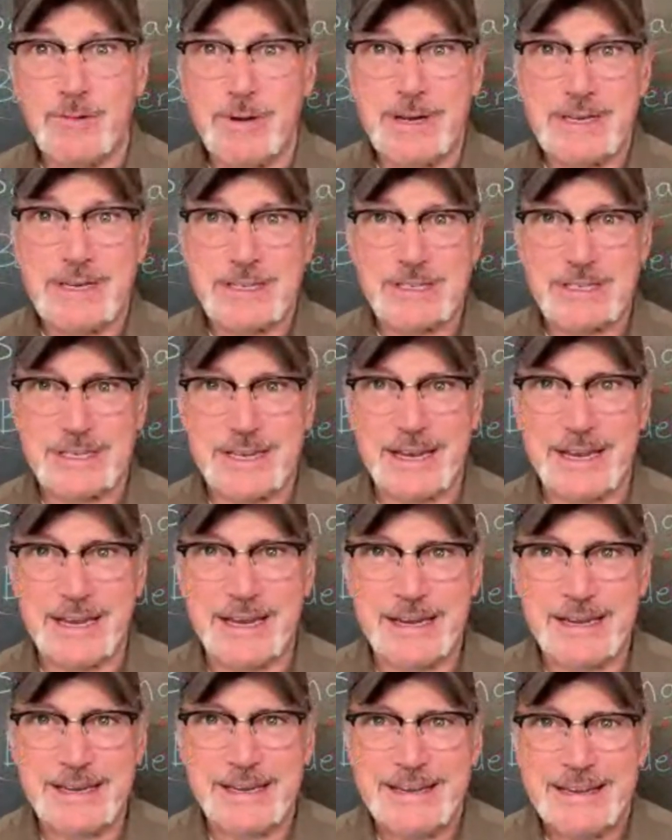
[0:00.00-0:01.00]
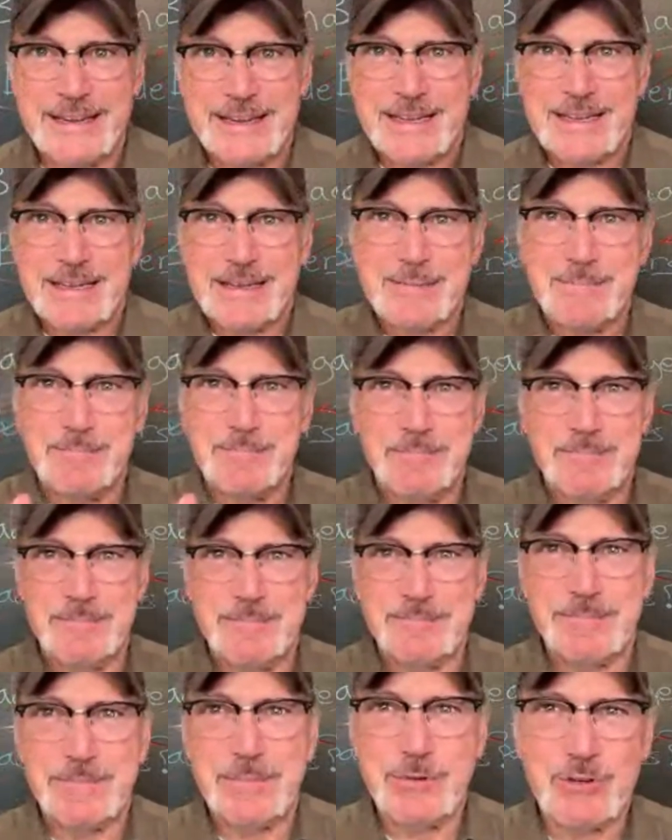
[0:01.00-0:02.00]
I say
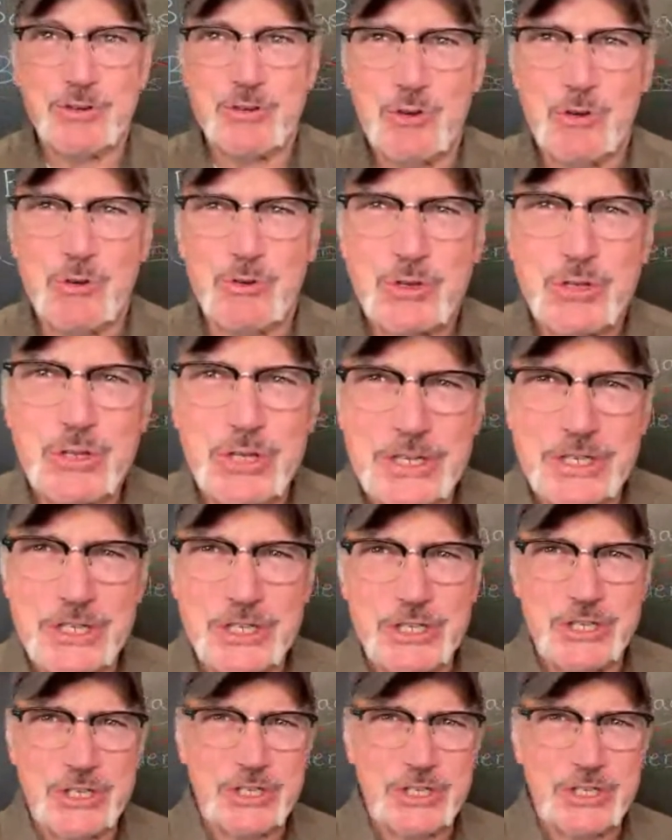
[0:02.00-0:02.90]
there's no such